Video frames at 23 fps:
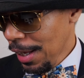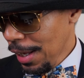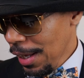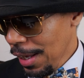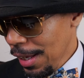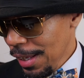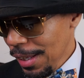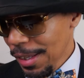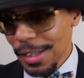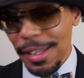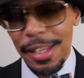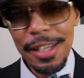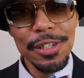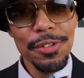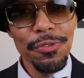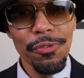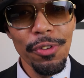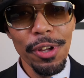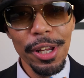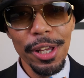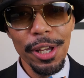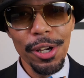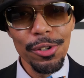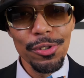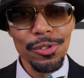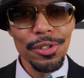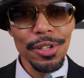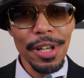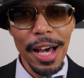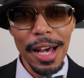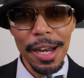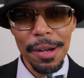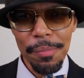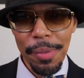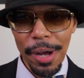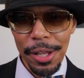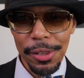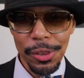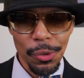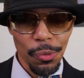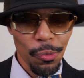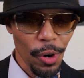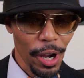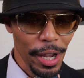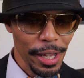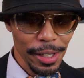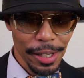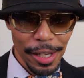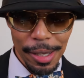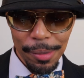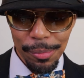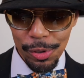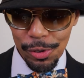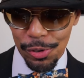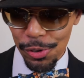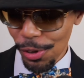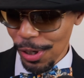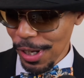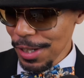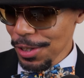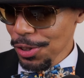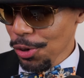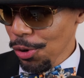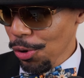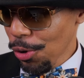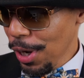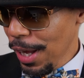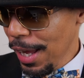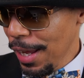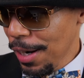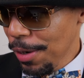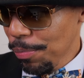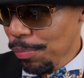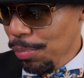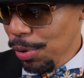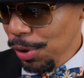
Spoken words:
This video is not about the white label, so let's go ahead and put